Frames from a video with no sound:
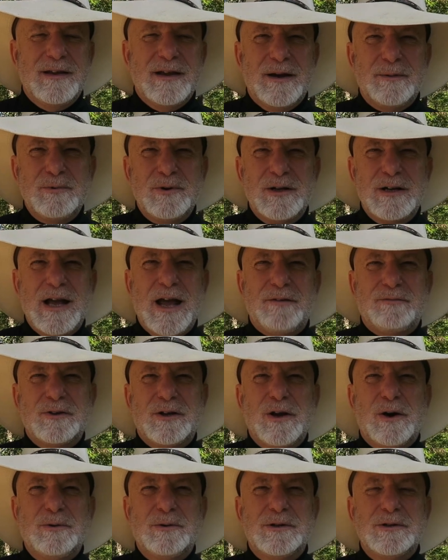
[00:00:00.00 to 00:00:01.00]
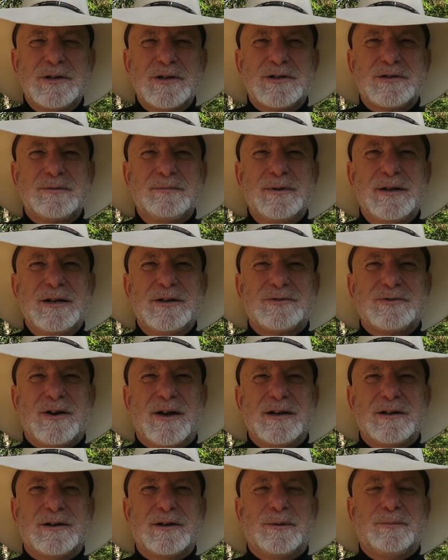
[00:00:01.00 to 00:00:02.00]
I'm going to have to go in just a minute so
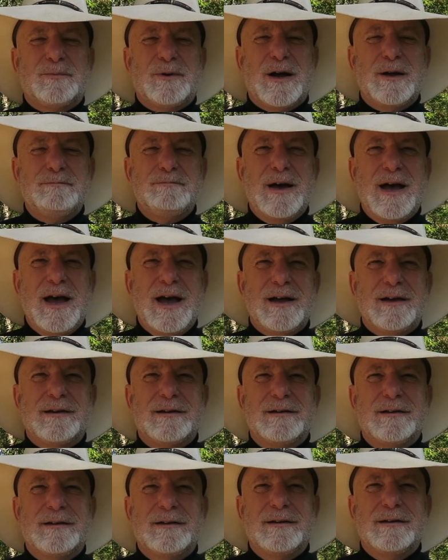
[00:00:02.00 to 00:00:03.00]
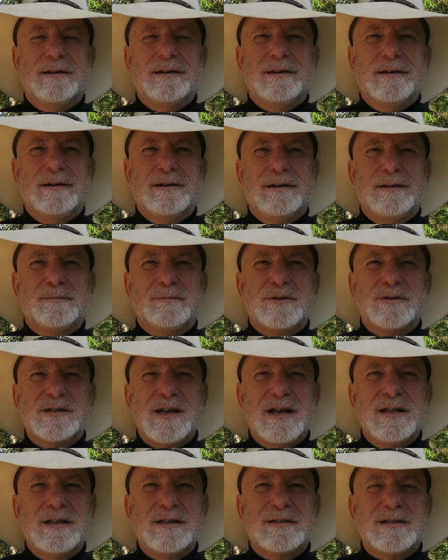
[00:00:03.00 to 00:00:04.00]
I can come right back. But
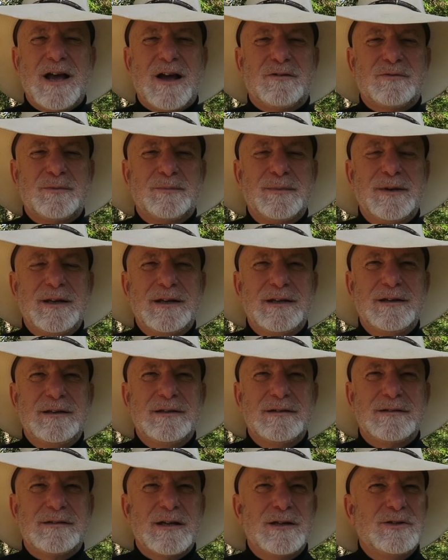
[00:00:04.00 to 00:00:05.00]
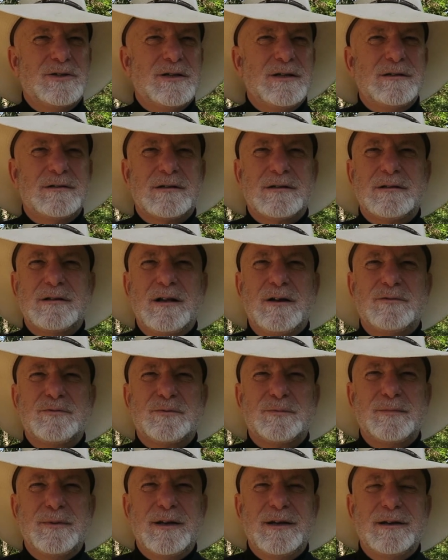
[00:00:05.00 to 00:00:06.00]
say this after me. Say, Jesus loves
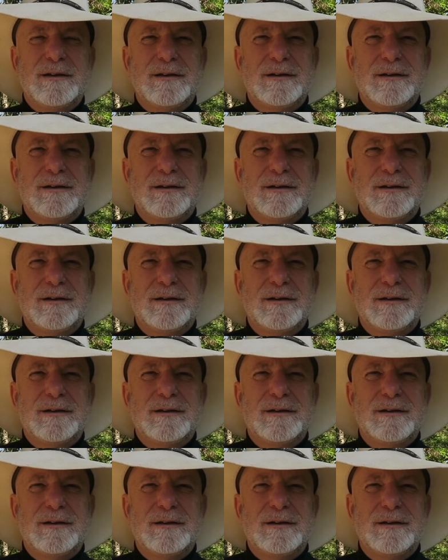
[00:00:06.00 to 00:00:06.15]
me.